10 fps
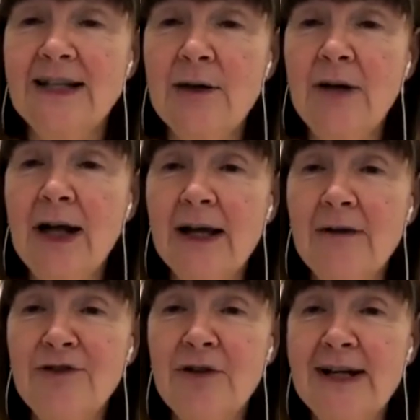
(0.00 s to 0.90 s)

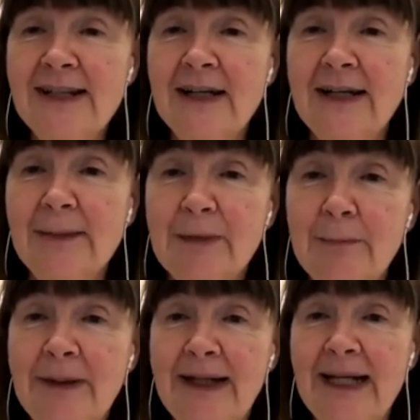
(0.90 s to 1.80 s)
I've tried gutting it
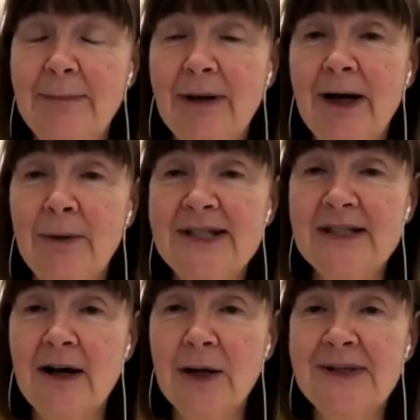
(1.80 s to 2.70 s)
completely, but I
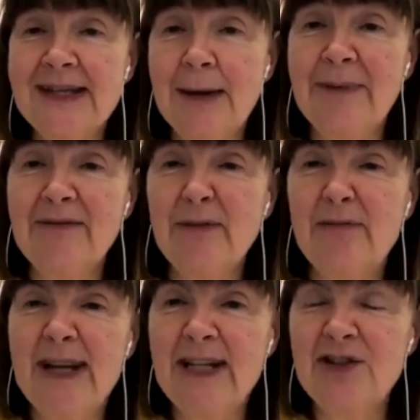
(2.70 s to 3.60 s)
always get a bit of a
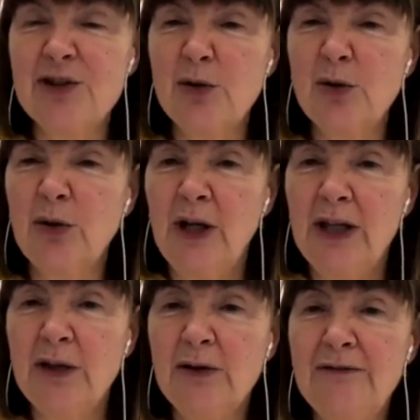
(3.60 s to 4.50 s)
ridge, or
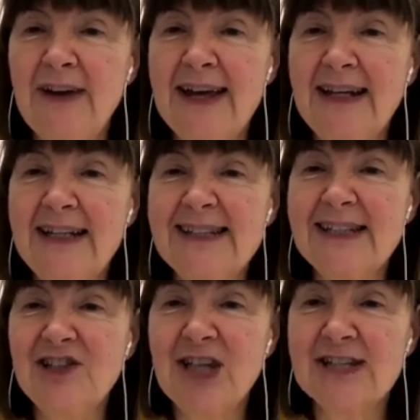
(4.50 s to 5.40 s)
you can vaguely see a
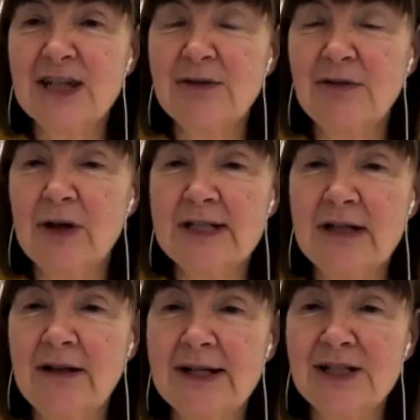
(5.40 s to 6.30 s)
shadow through it. I
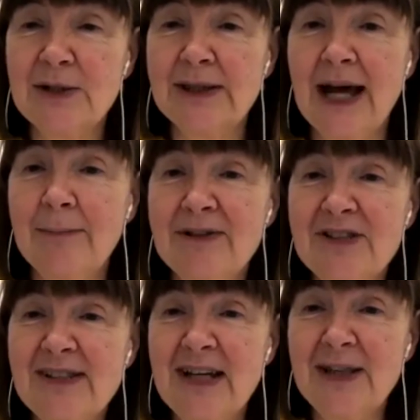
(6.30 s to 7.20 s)
don't like doing that, but
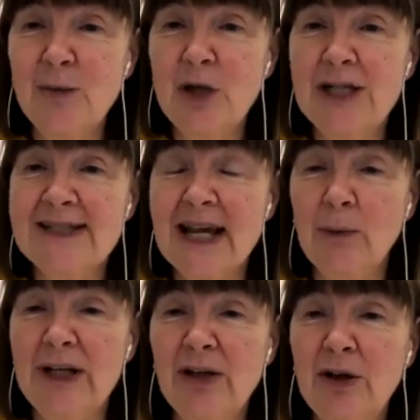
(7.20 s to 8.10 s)
just cutting the words out when
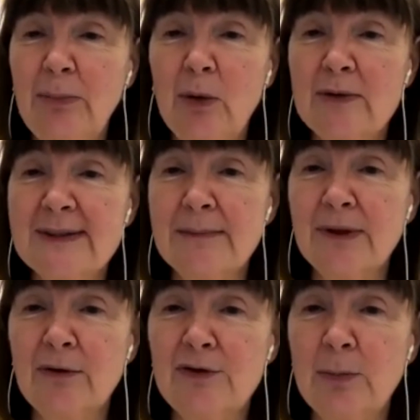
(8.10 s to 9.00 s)
you're going to plonk something
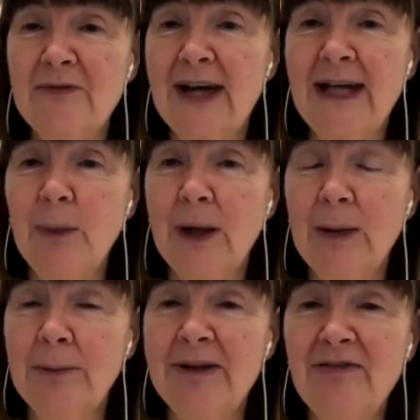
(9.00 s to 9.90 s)
on top of it anyway
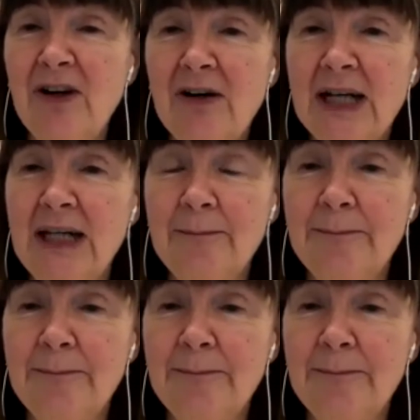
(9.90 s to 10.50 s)
would be fine.